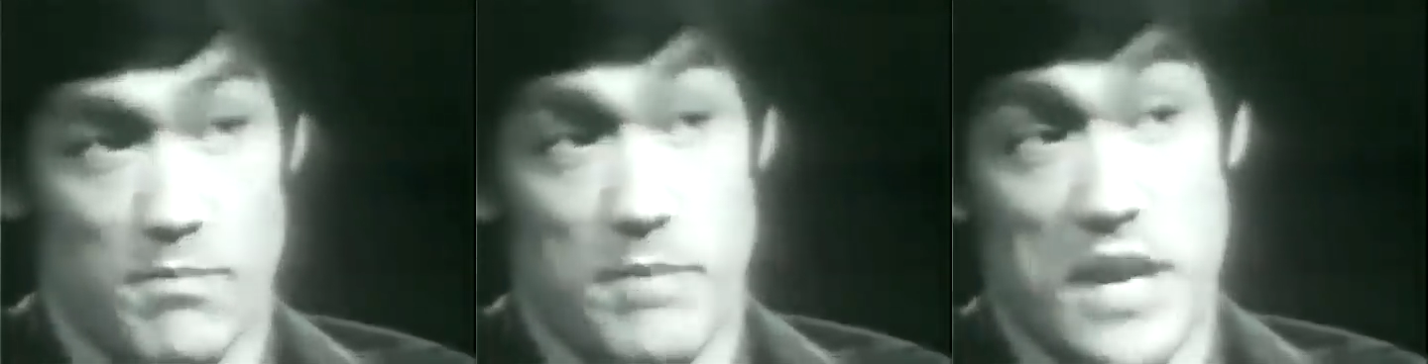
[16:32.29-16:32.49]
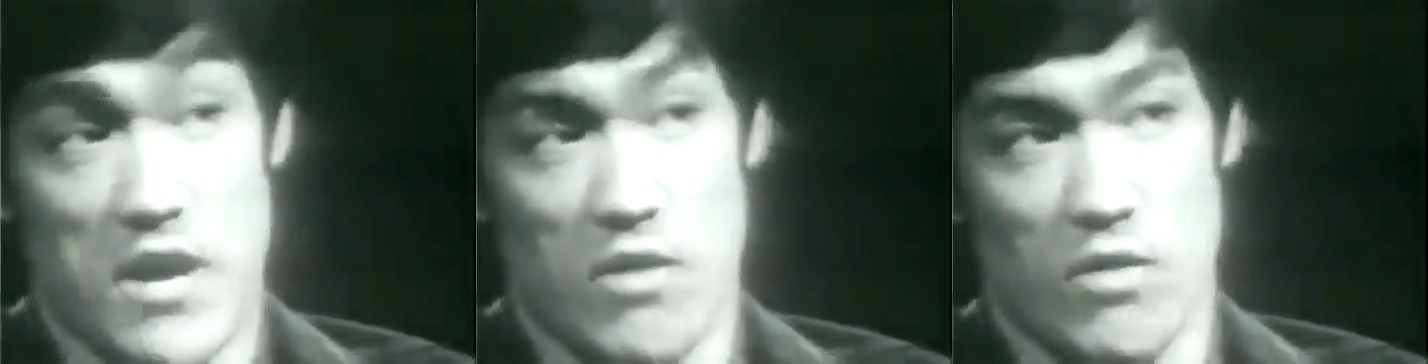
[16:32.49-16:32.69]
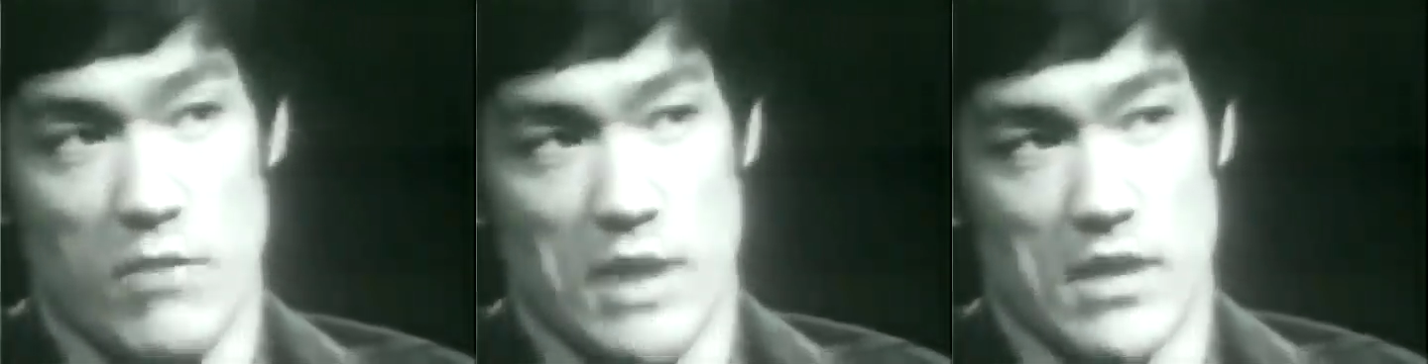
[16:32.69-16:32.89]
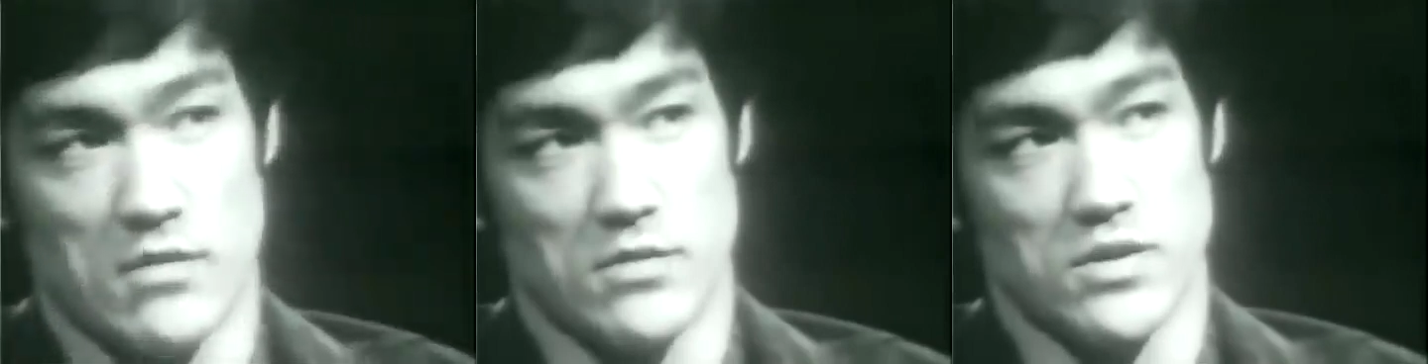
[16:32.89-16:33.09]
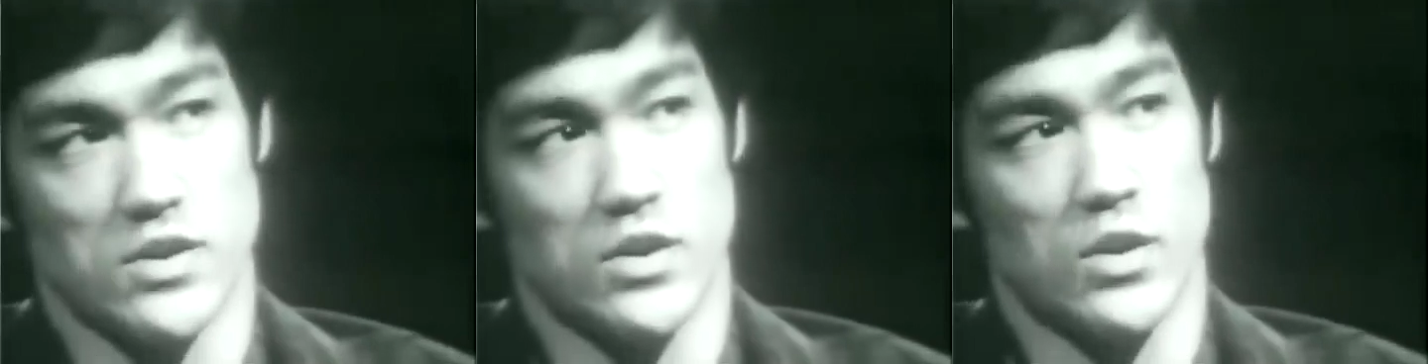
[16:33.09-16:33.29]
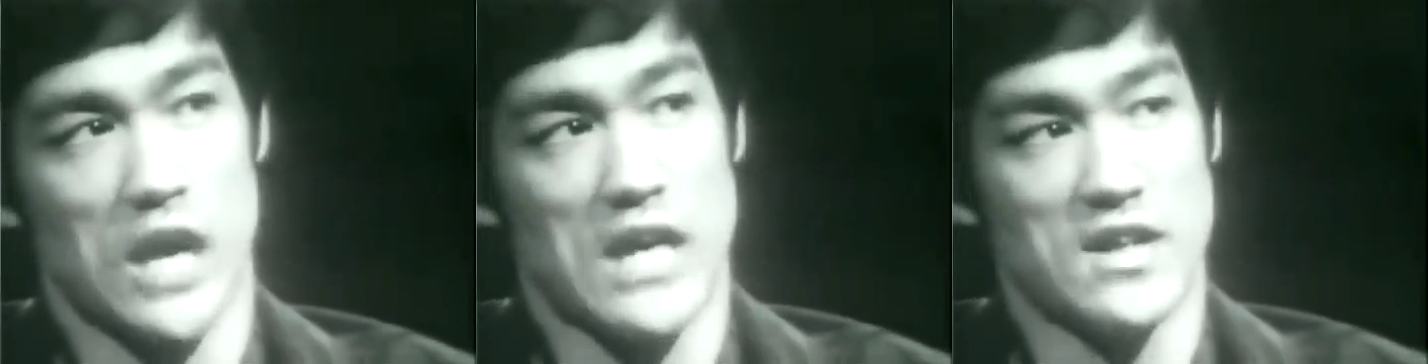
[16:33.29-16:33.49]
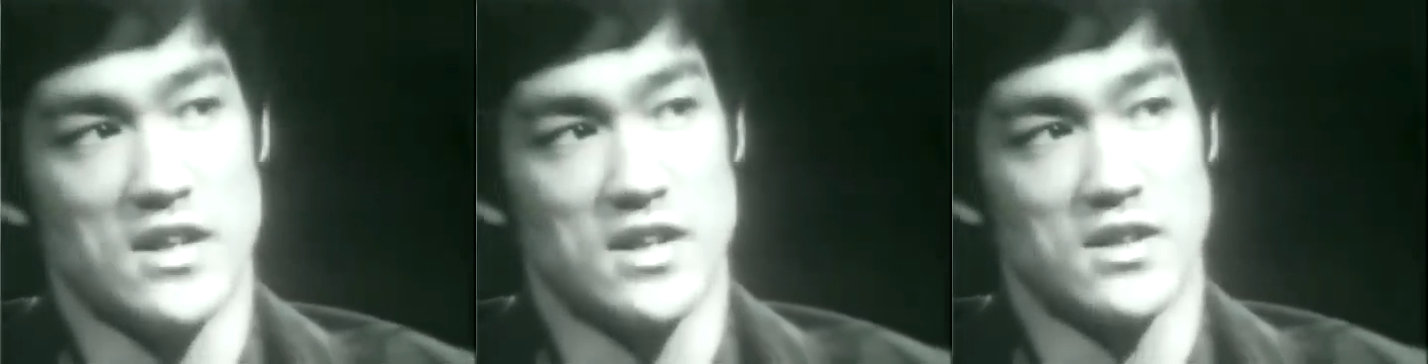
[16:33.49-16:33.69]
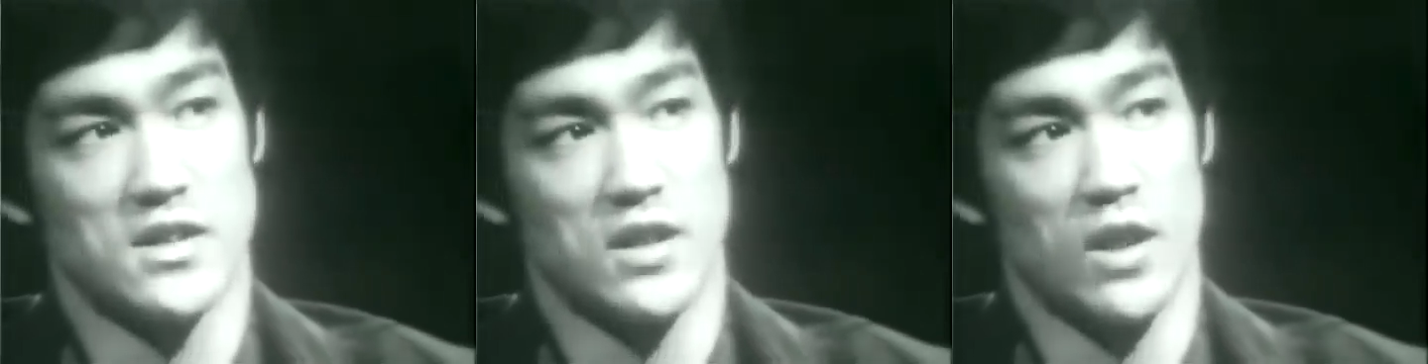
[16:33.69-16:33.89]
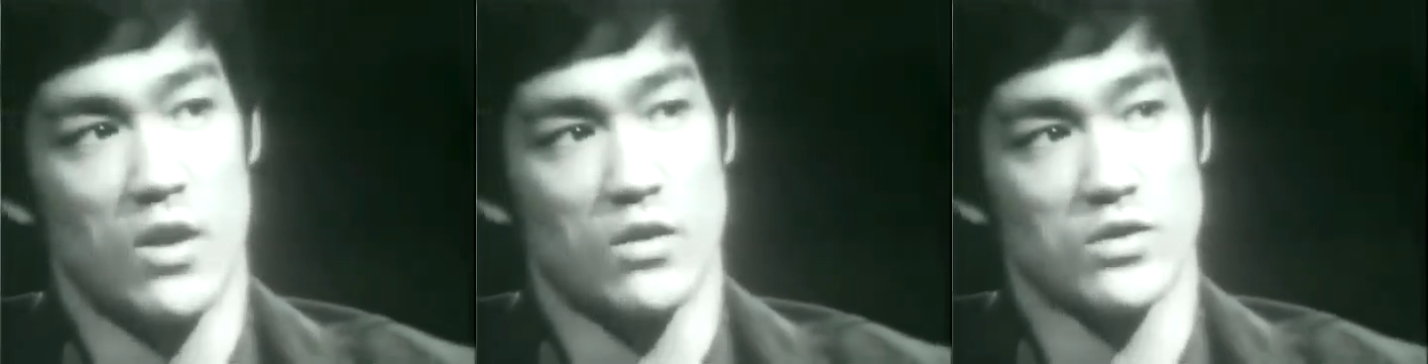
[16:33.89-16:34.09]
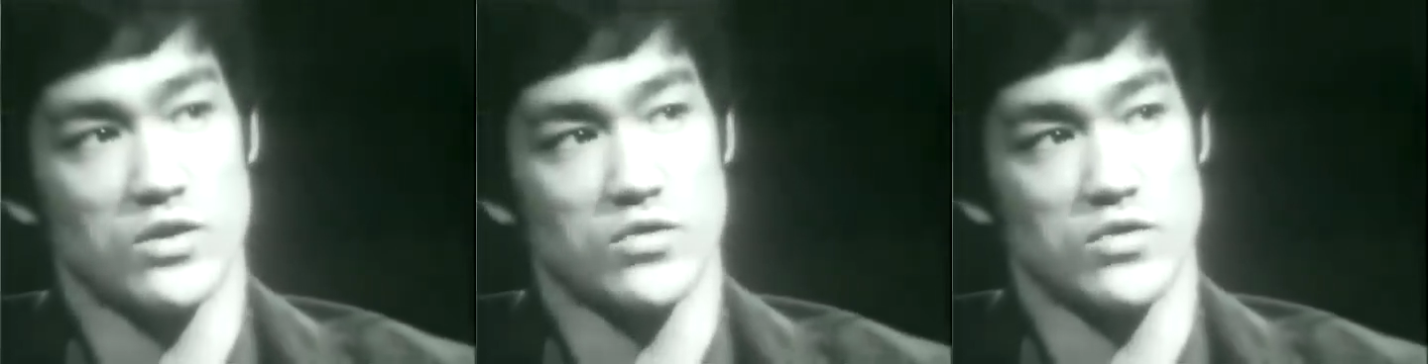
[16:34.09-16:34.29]
Paramount, I did
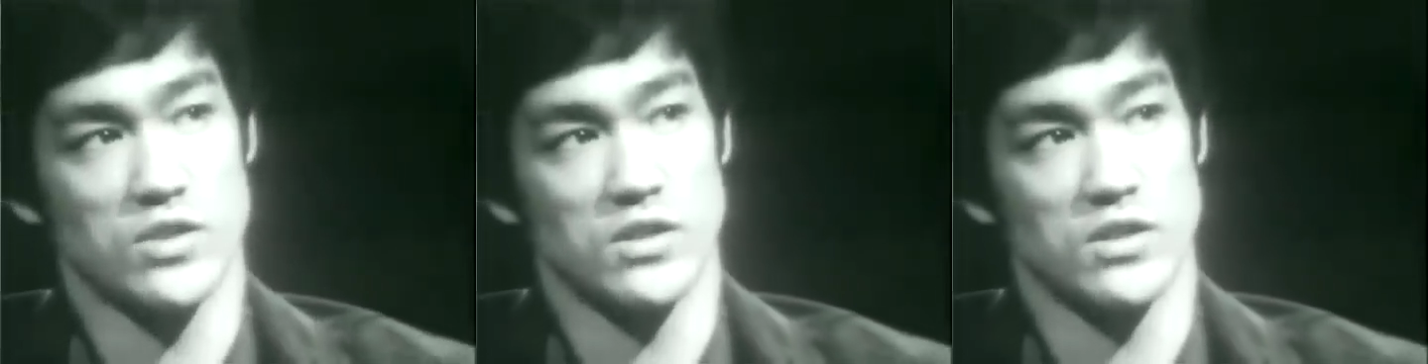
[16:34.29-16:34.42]
Longstreet